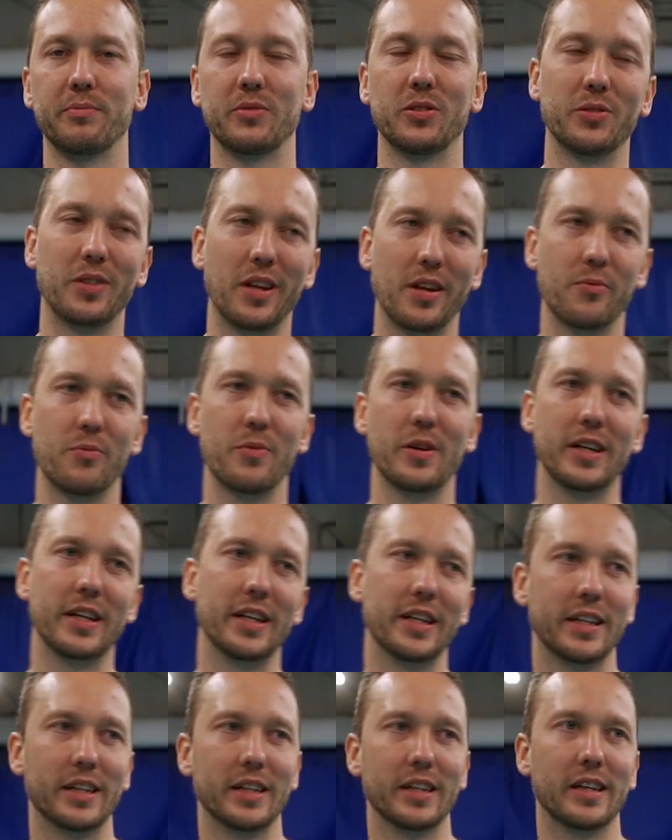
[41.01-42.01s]
So not
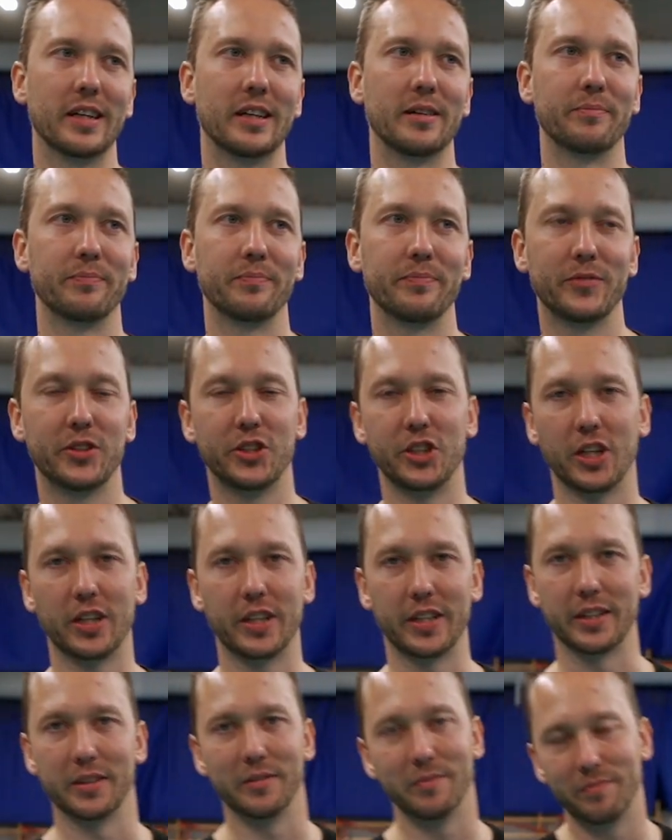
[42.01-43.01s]
really
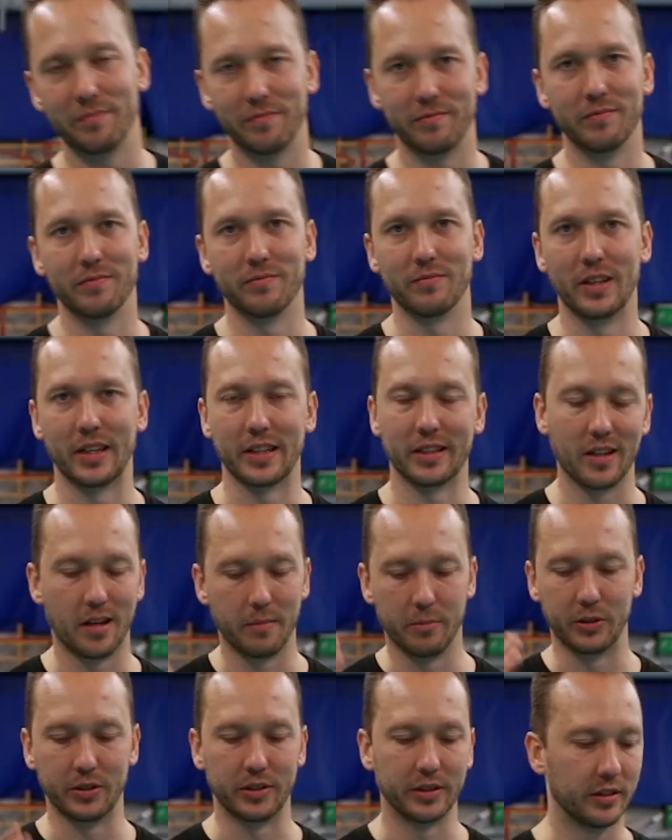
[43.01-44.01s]
juggling like
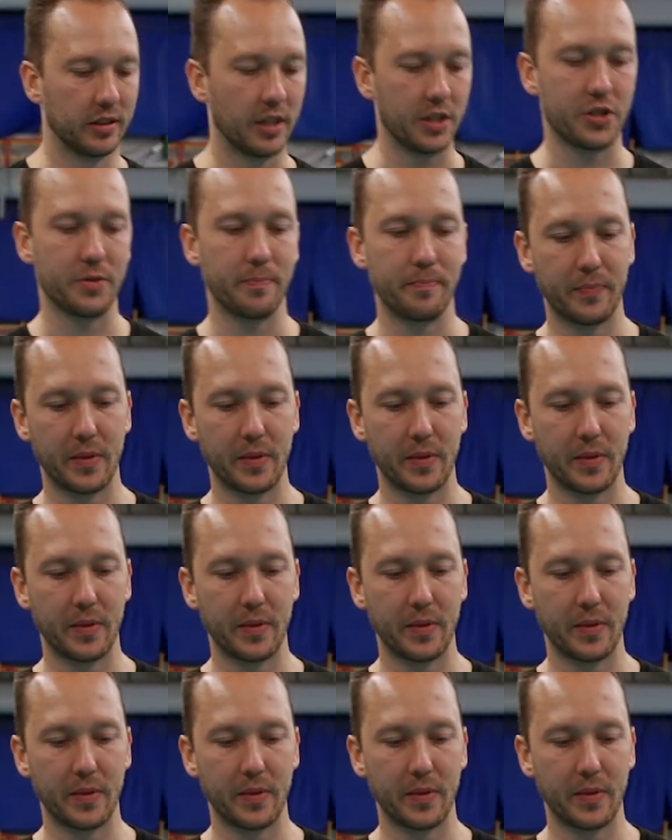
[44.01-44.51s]
numbers and such.